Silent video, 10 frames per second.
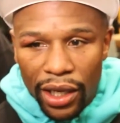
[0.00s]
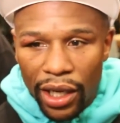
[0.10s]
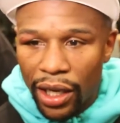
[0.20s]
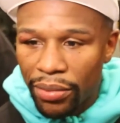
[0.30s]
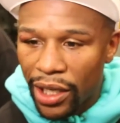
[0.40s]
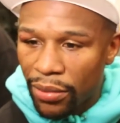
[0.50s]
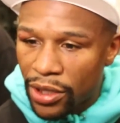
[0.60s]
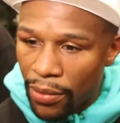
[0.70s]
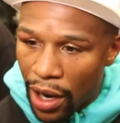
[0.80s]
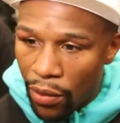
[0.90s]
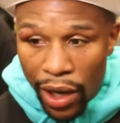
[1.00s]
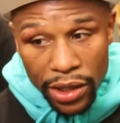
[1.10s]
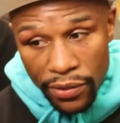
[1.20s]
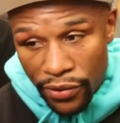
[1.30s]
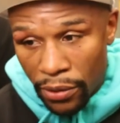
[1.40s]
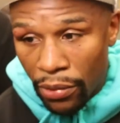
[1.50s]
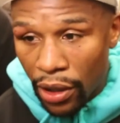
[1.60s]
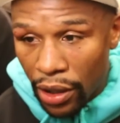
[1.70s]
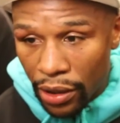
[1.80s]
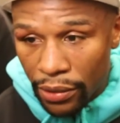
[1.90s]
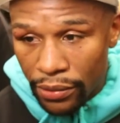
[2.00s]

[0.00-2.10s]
Um, get up tomorrow and watch some football.